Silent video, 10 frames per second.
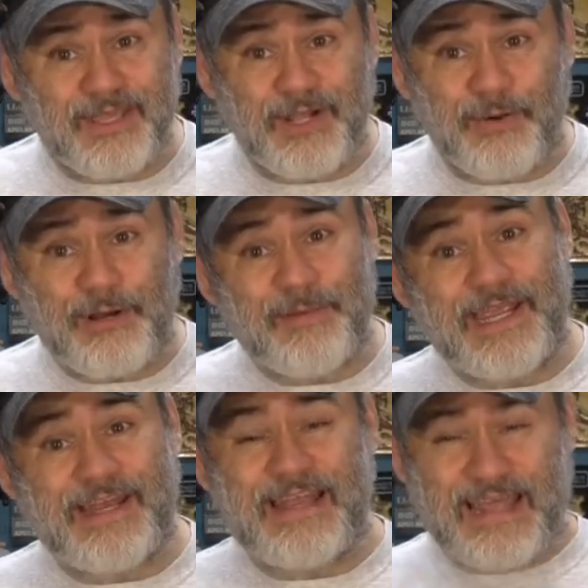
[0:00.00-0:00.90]
You know what I
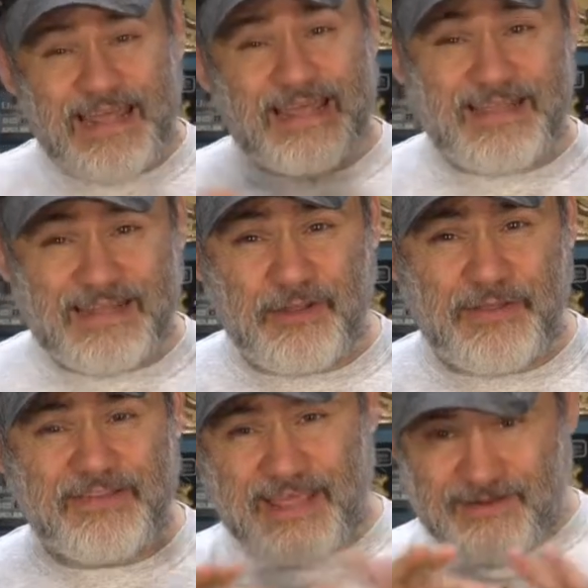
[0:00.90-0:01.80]
mean? I know
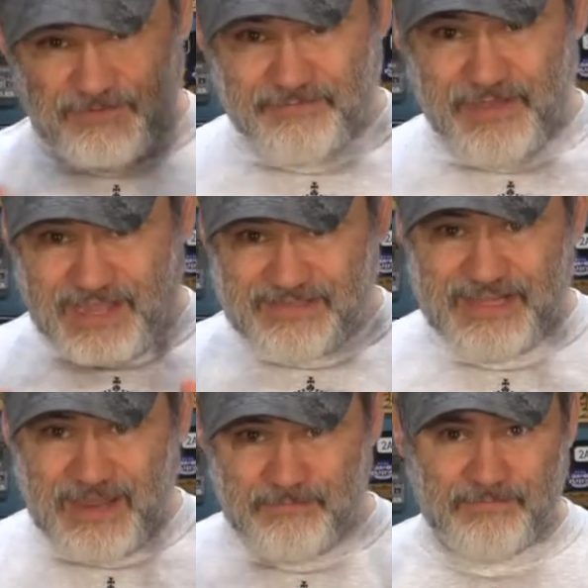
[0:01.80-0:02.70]
that's kind of a vague
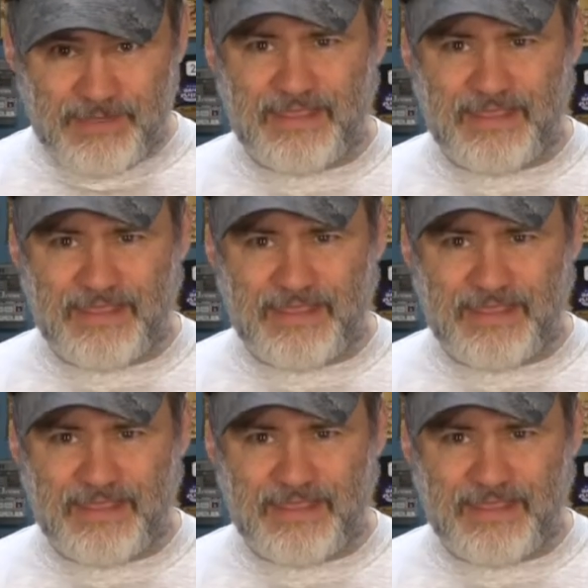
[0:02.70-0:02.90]
statement,